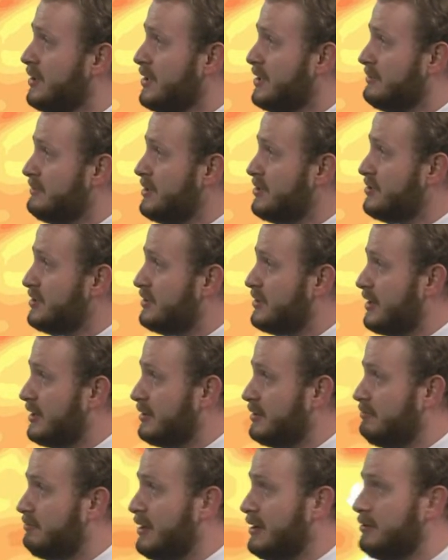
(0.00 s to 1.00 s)
especially
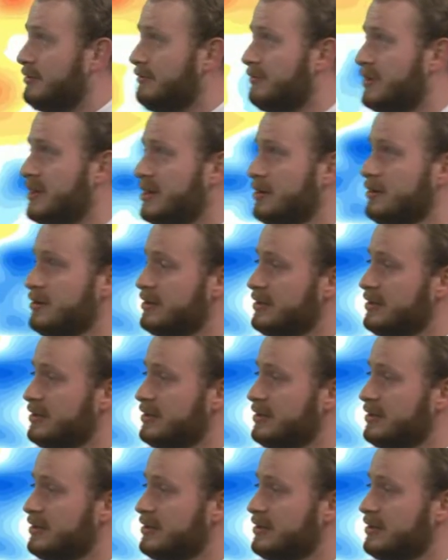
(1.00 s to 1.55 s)
right over here